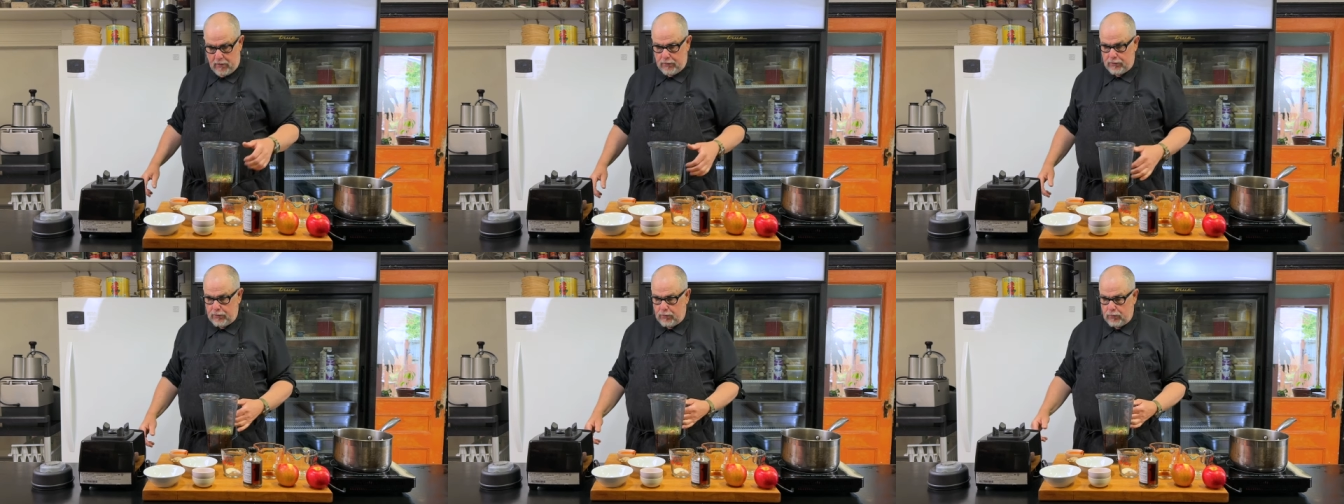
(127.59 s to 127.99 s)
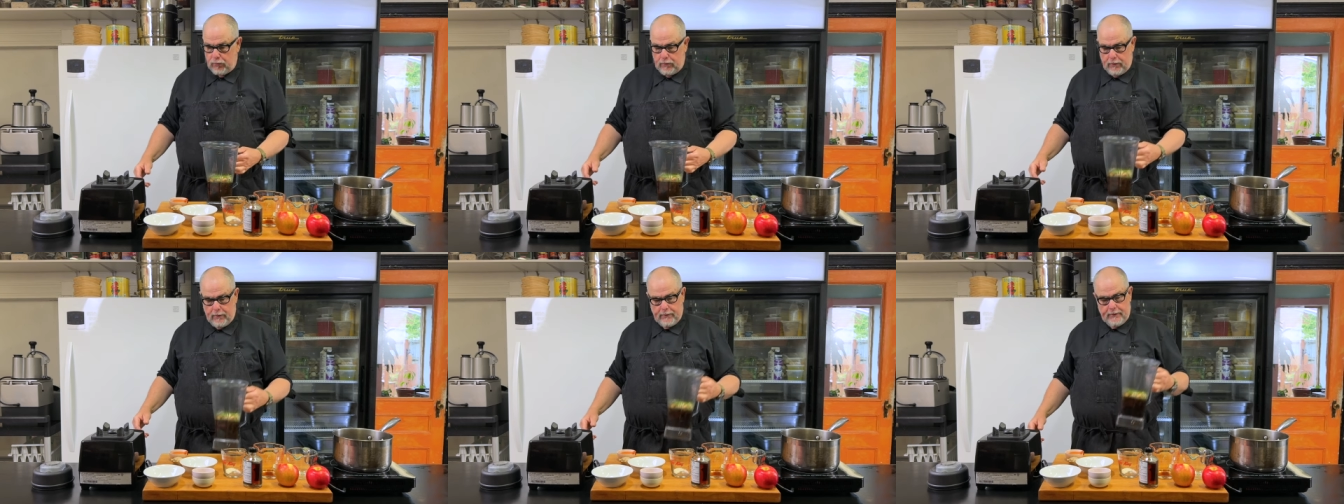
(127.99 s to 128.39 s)
So
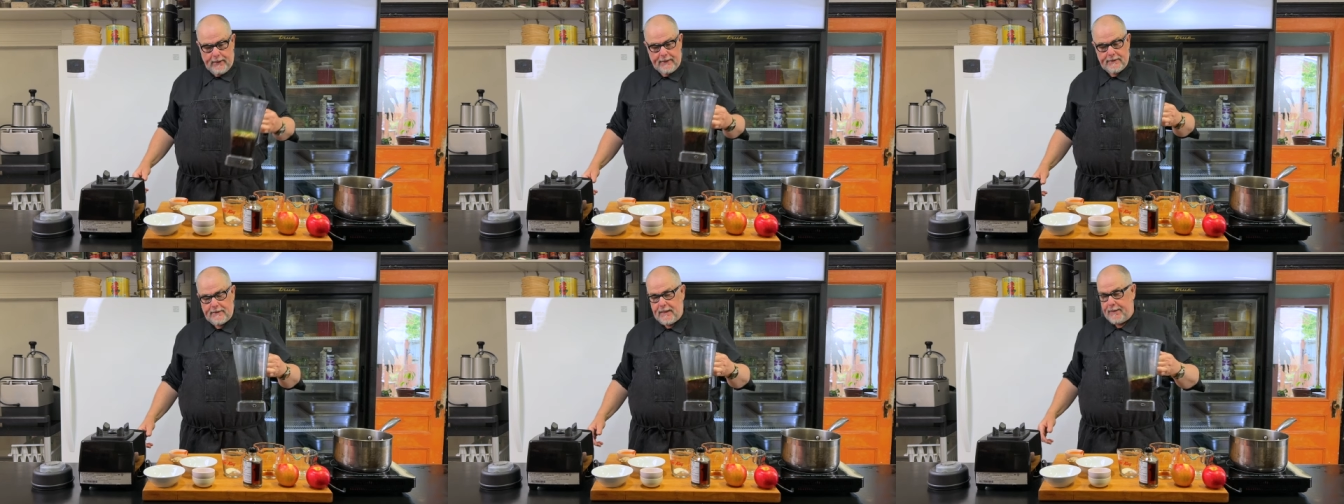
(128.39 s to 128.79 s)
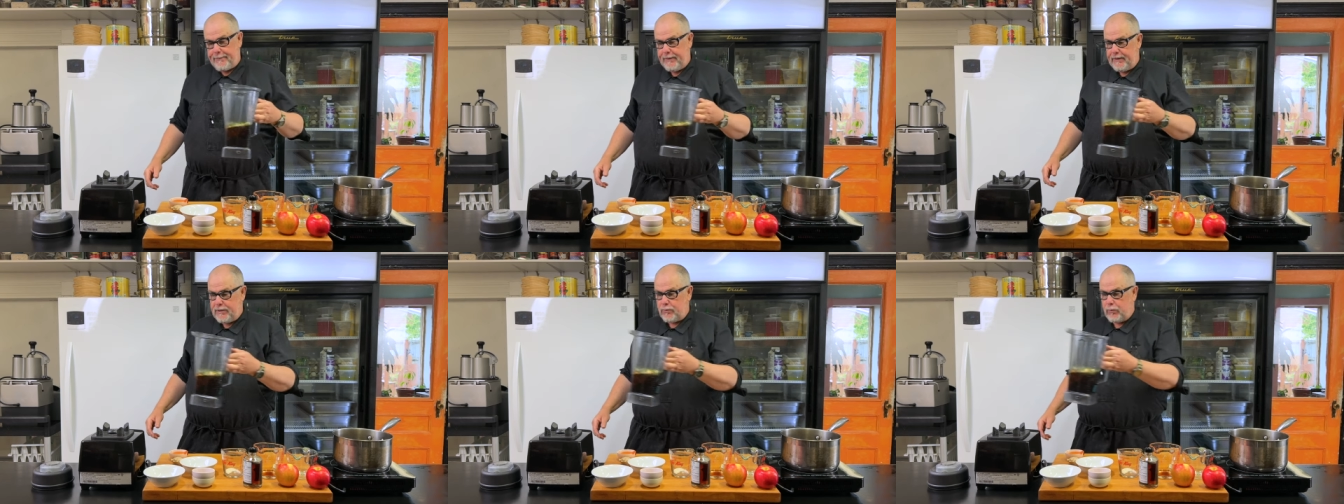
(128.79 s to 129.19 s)
the next
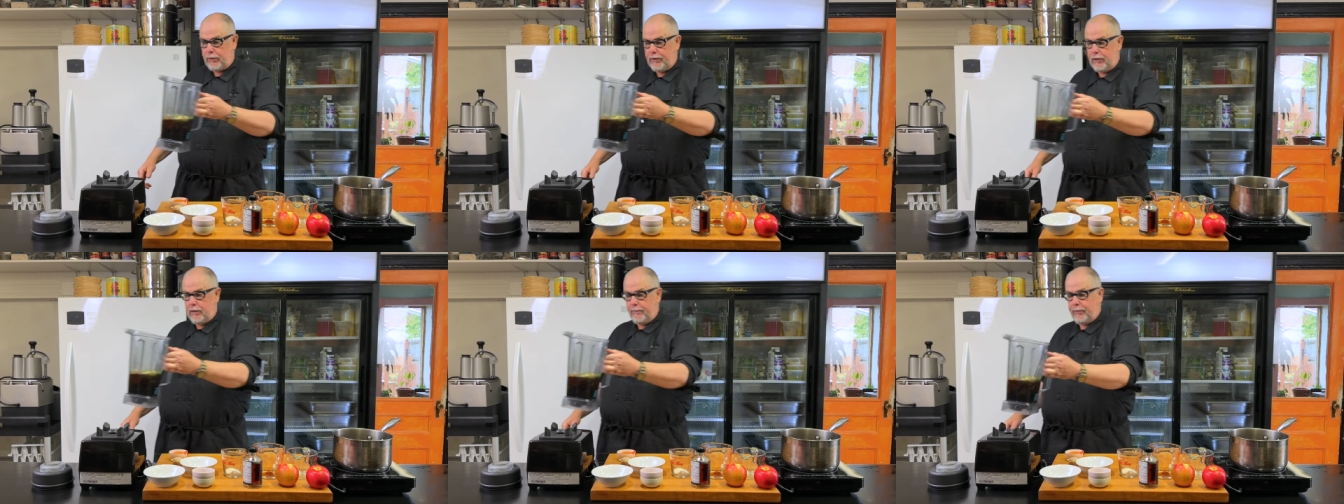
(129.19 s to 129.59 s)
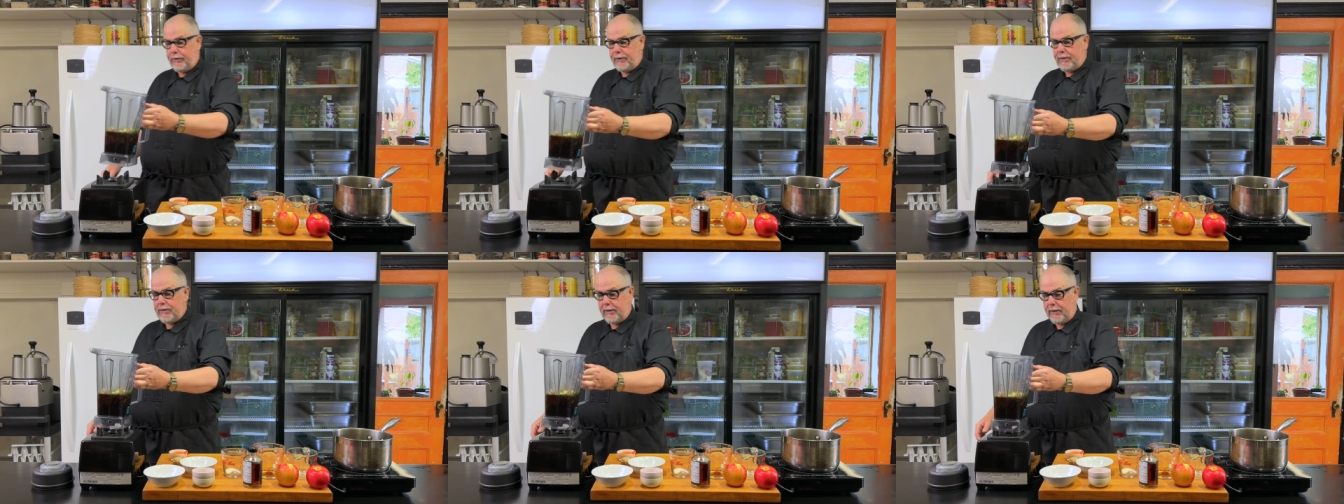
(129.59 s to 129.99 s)
step is we're going to put
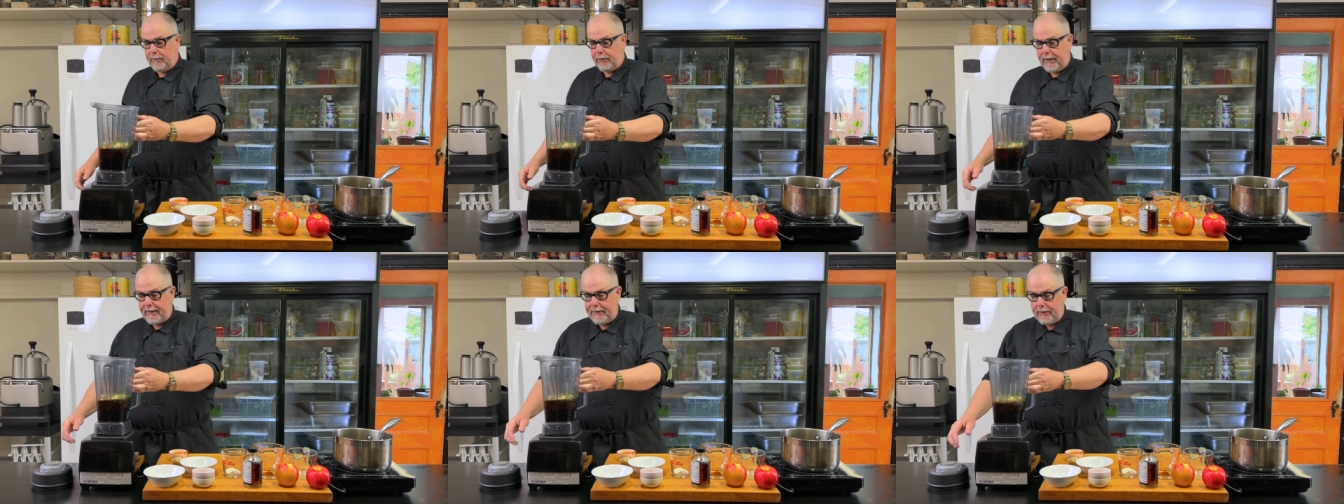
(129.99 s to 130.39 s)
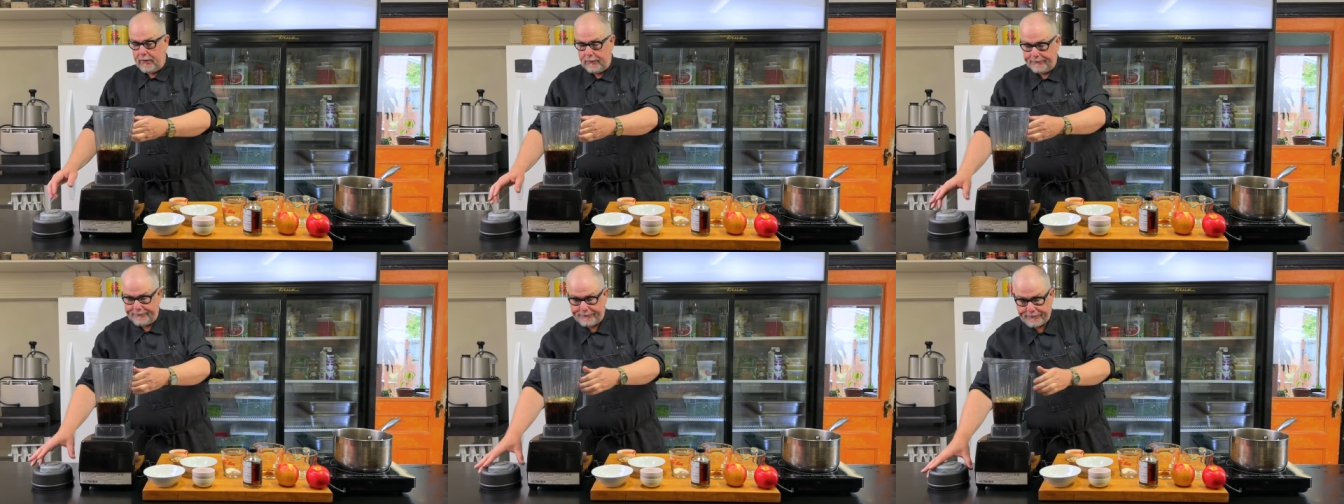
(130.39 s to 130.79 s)
this on the
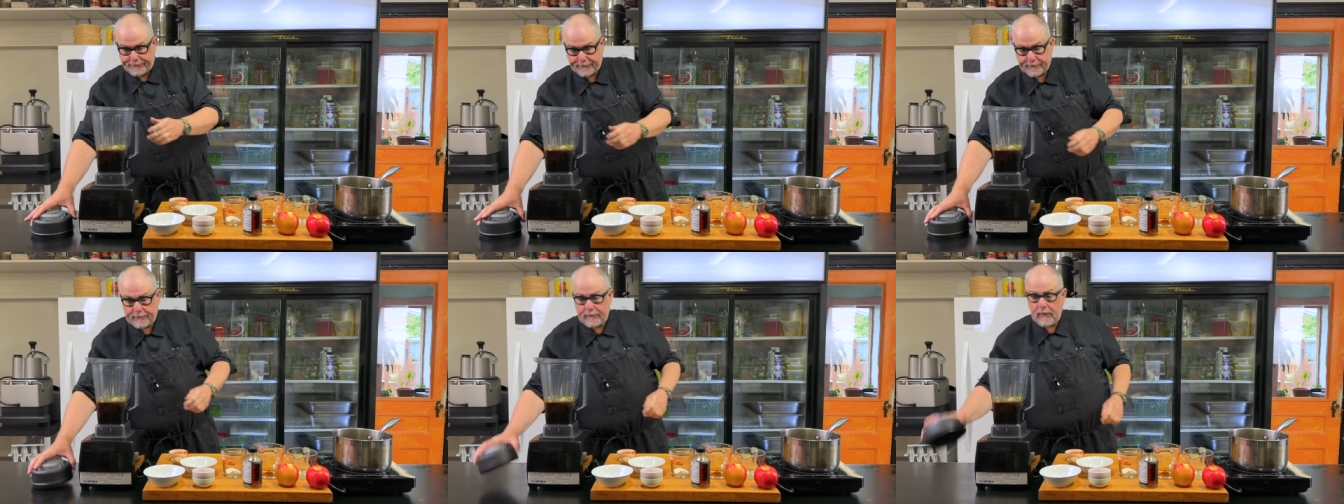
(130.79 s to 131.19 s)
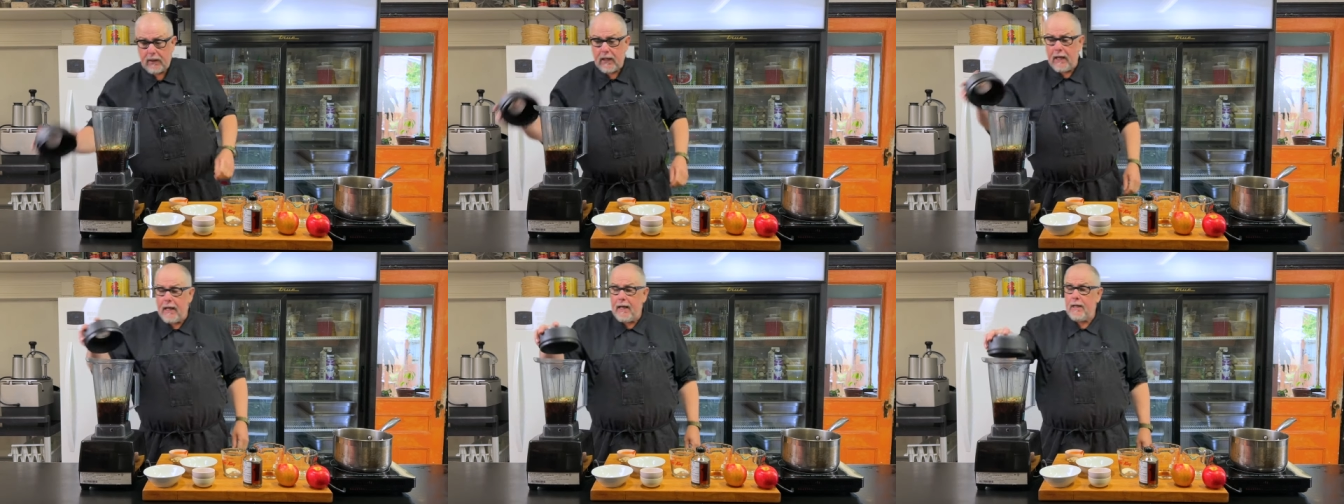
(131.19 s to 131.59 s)
blender
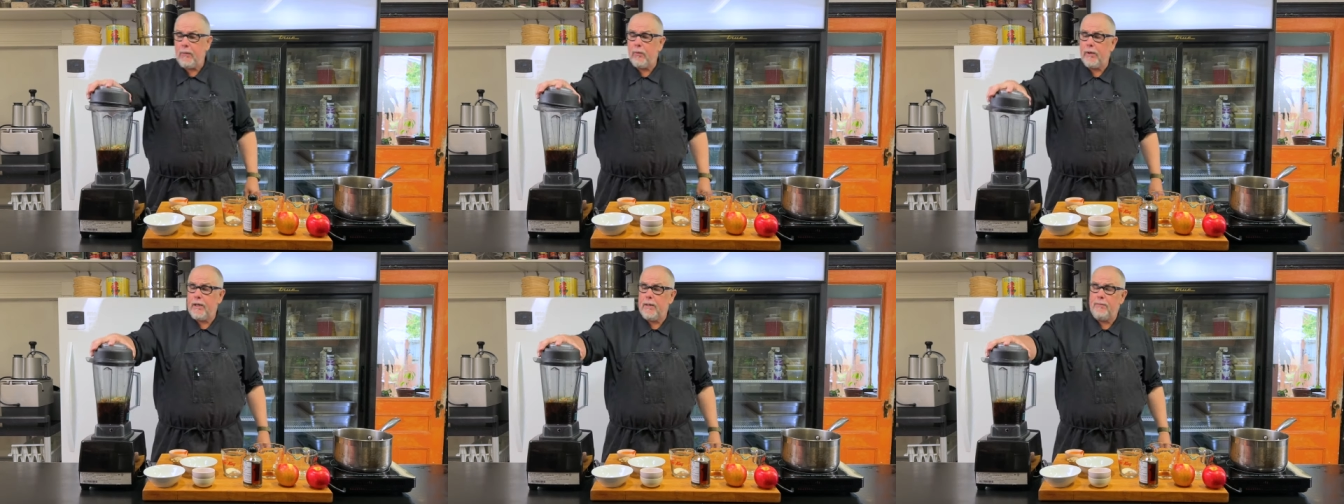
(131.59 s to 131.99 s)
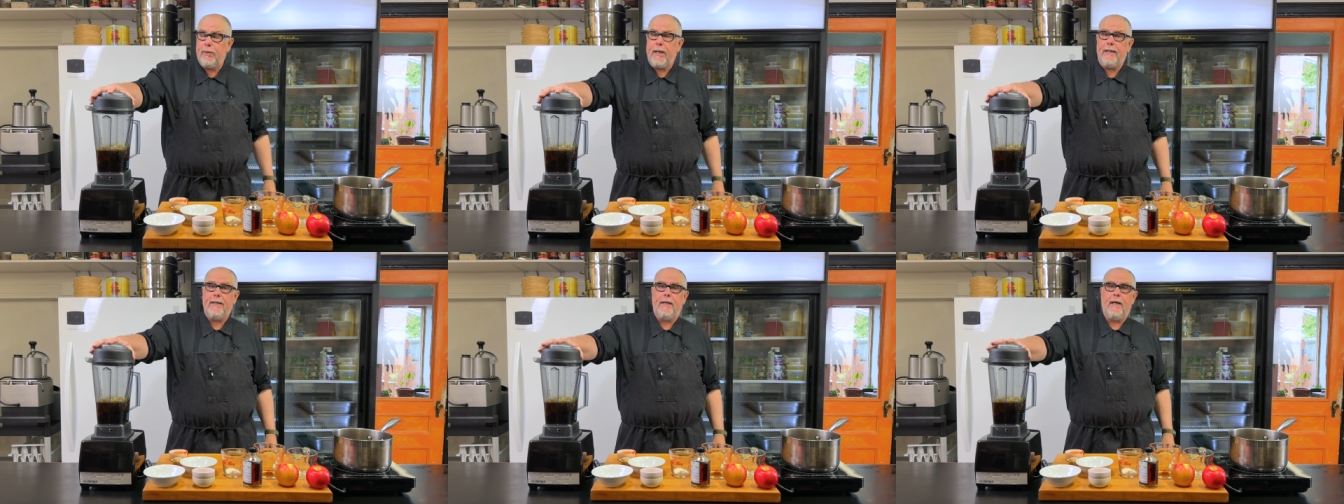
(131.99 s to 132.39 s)
and we're going to
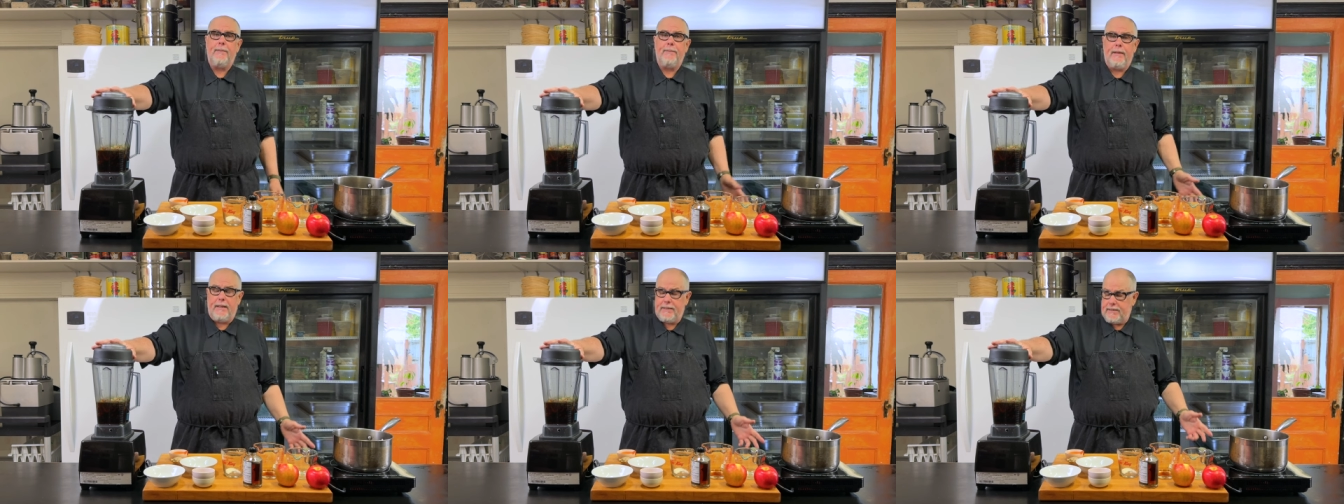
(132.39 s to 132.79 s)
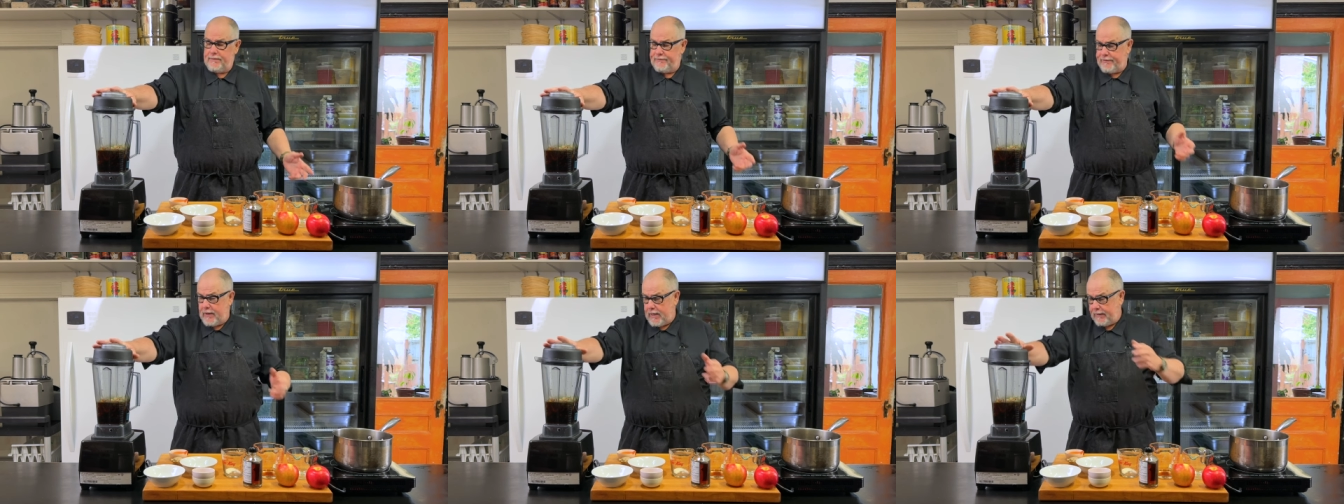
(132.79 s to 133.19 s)
blend it up nice
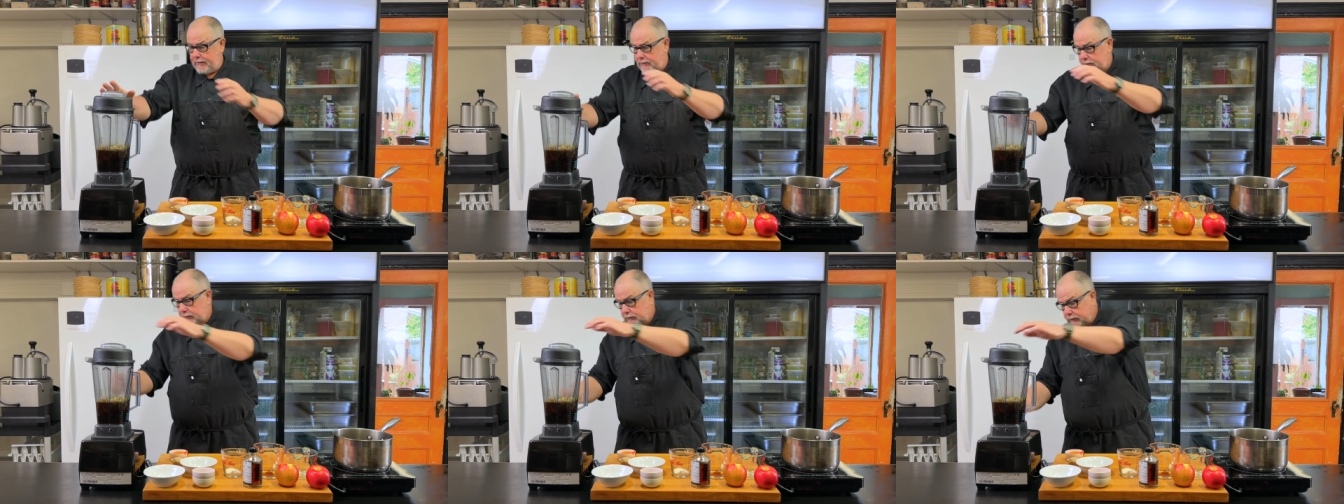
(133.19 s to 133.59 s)
and fine.